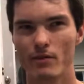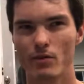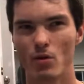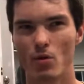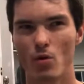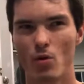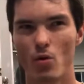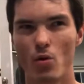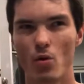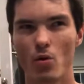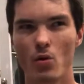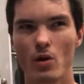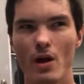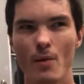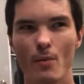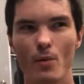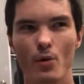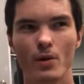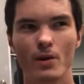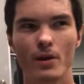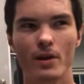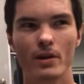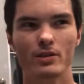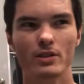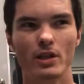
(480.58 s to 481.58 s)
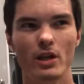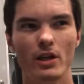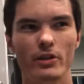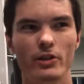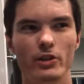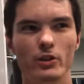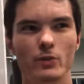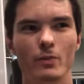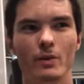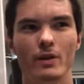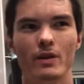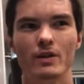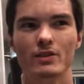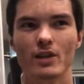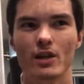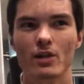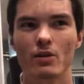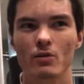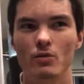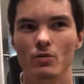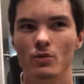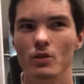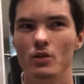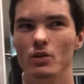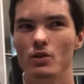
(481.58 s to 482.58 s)
a whole lot more to say just because
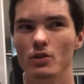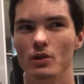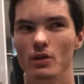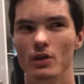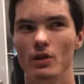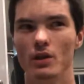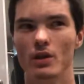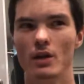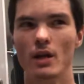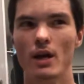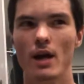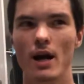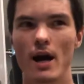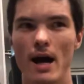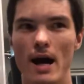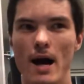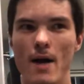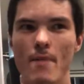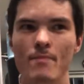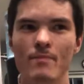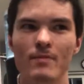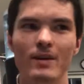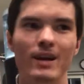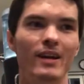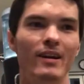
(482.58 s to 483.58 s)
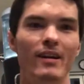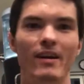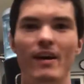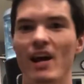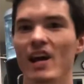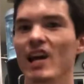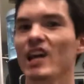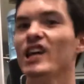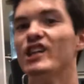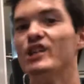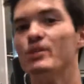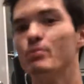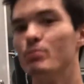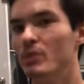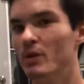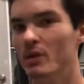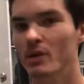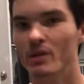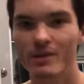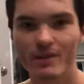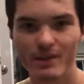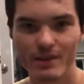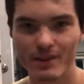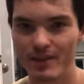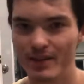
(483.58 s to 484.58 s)
I'm not an
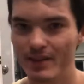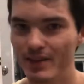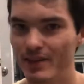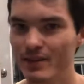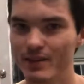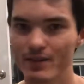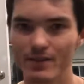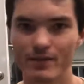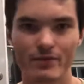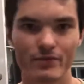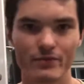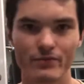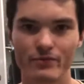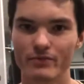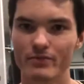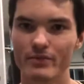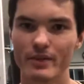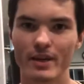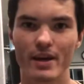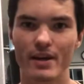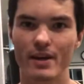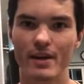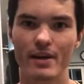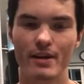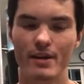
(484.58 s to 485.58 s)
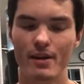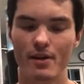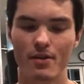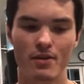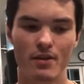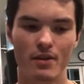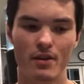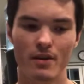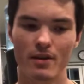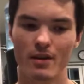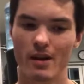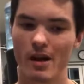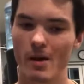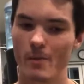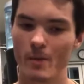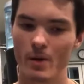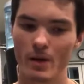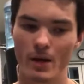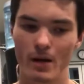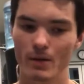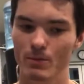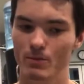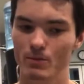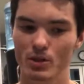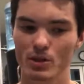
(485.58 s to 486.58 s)
expert at anything. I mean,
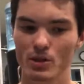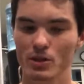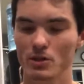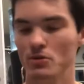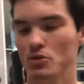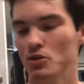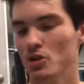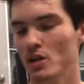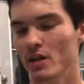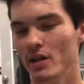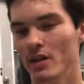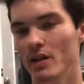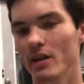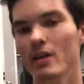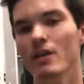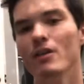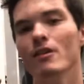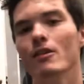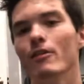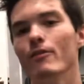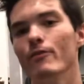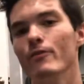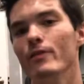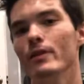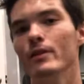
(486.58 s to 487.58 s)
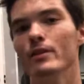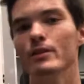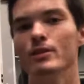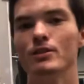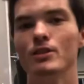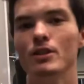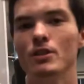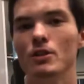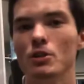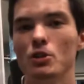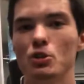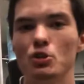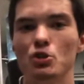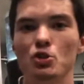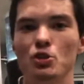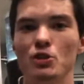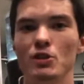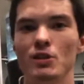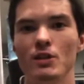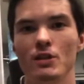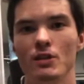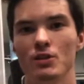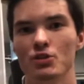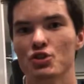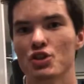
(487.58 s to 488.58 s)
I'm really trying to get into the fitness industry
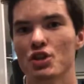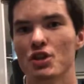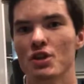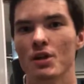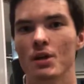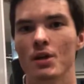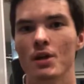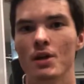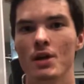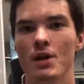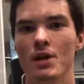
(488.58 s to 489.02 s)
and trying to